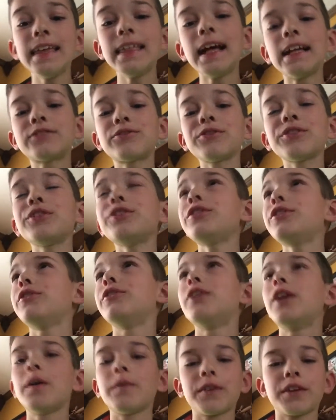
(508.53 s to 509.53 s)
That's what you
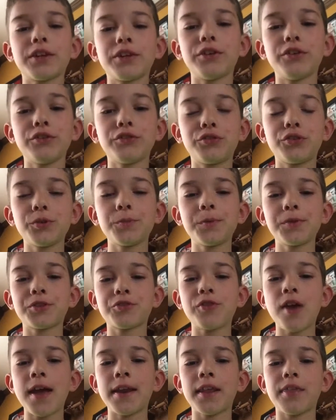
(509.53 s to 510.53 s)
do. When a YouTuber is
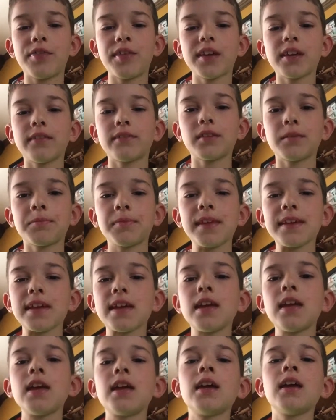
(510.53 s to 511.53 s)
trying to think of
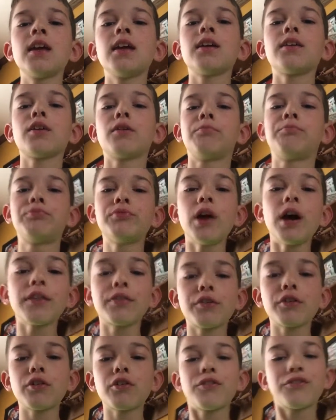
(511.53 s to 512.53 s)
something, your
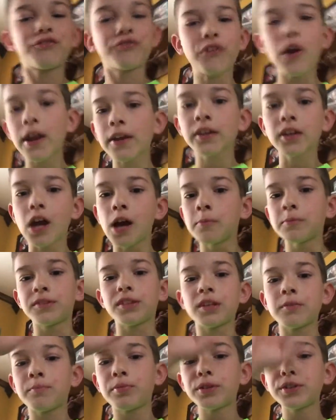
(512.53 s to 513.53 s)
brother or friend comes
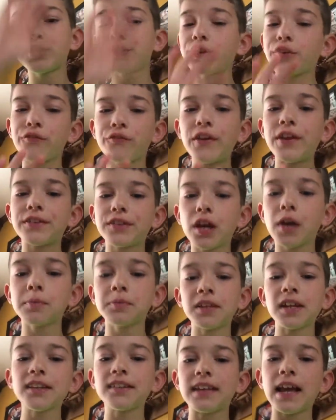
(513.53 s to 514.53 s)
in, puts their face
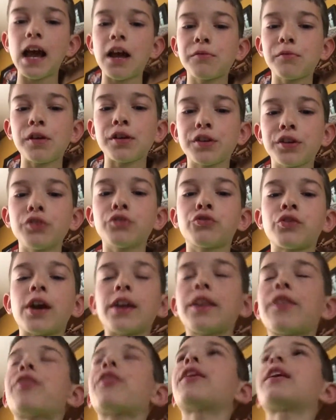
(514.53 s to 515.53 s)
upside down while you try
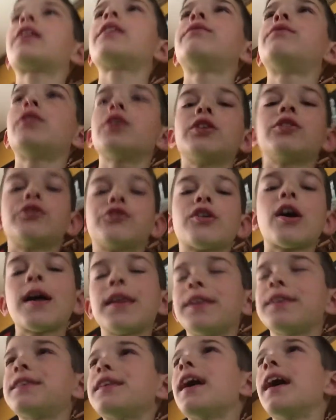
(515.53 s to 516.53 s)
to think of what you're
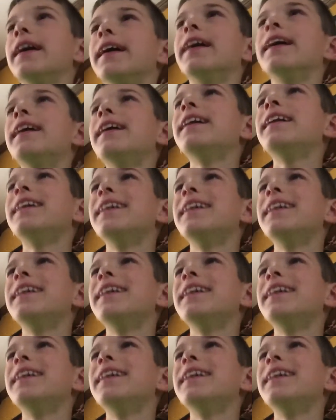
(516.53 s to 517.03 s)
trying to say.